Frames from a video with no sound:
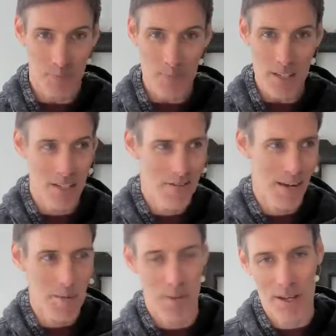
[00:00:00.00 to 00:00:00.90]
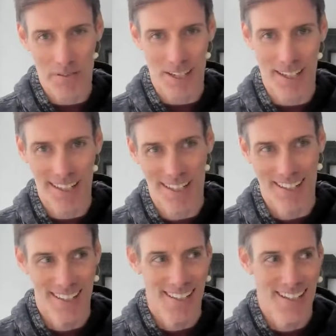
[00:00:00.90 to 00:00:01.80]
You've had a bit
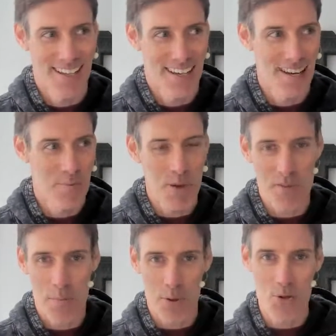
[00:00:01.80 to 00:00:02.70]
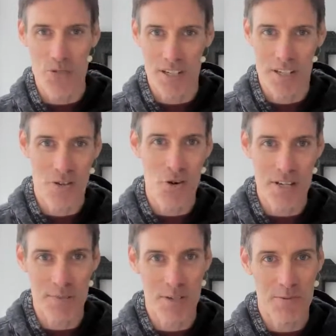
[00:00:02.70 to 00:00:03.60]
of a boozy
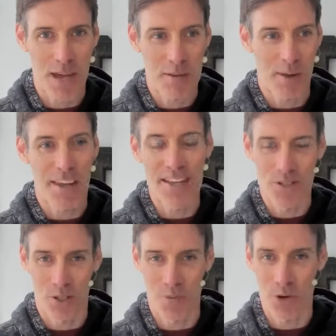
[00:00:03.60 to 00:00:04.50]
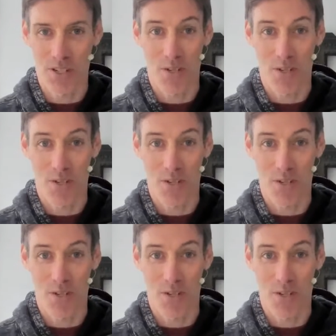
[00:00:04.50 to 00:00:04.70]
Christmas maybe and eaten too much.